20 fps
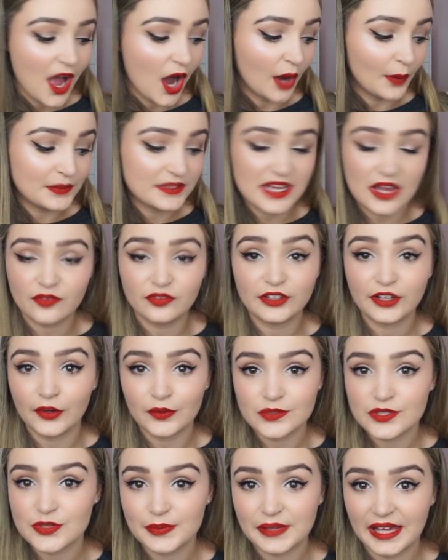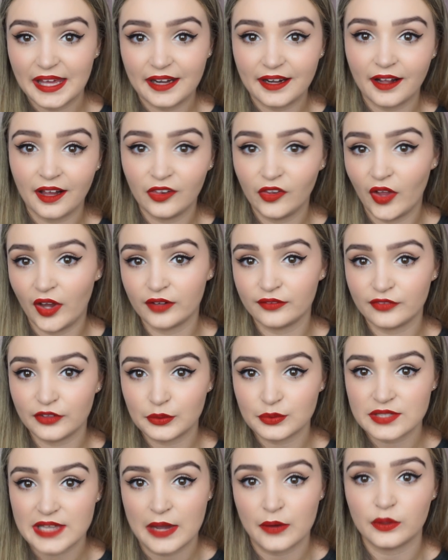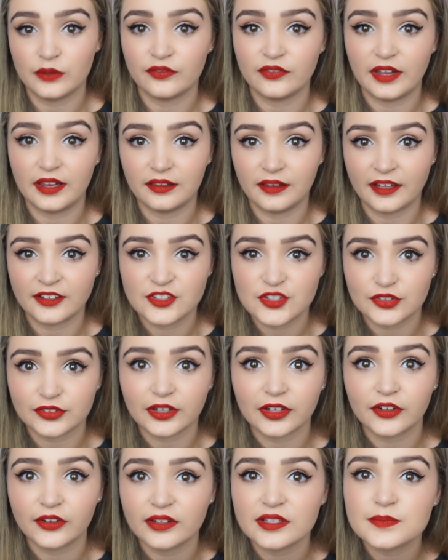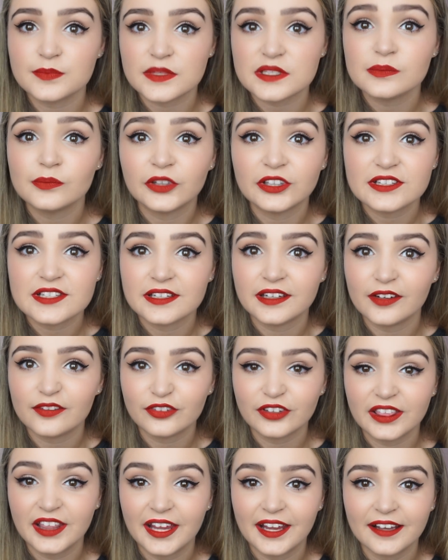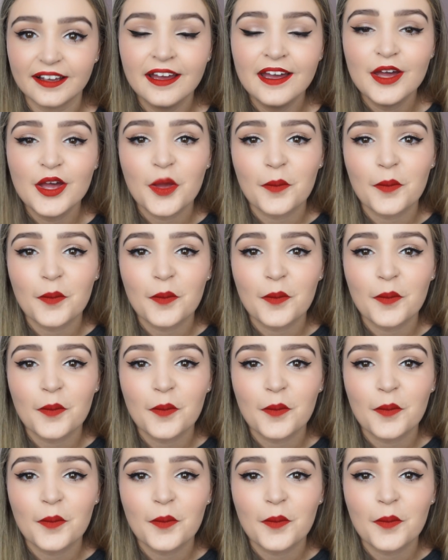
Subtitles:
I'm definitely going to be getting a lot of use out of it like during Christmas months and everything,